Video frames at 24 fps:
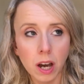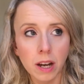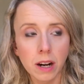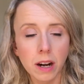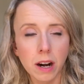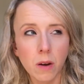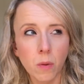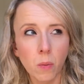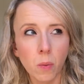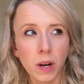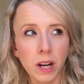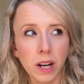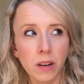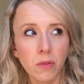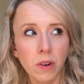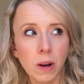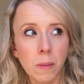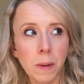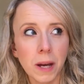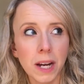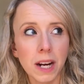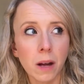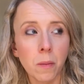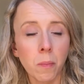and when I rebuy
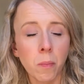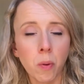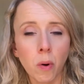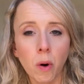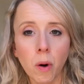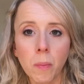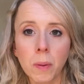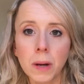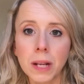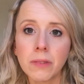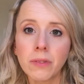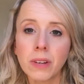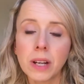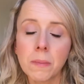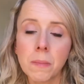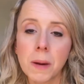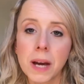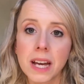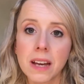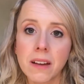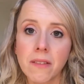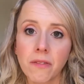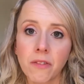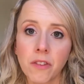it, I'll probably
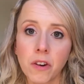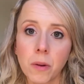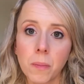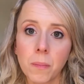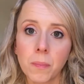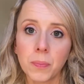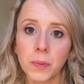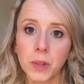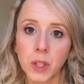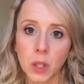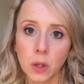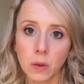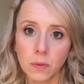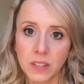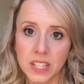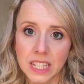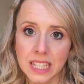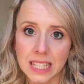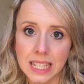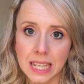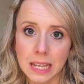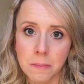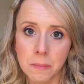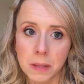rebuy it from
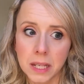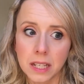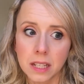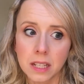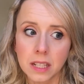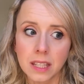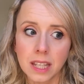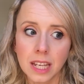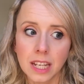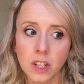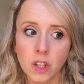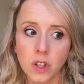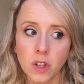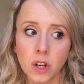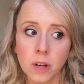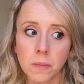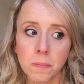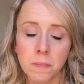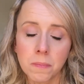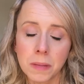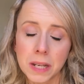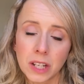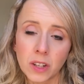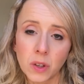QVC because they do a
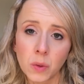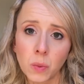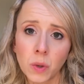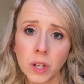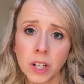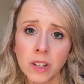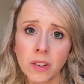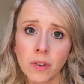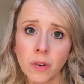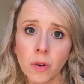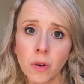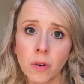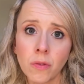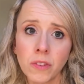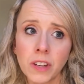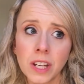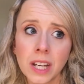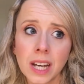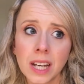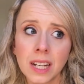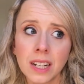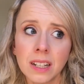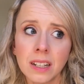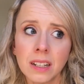bigger one of it,
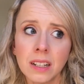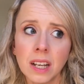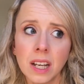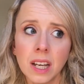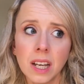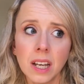and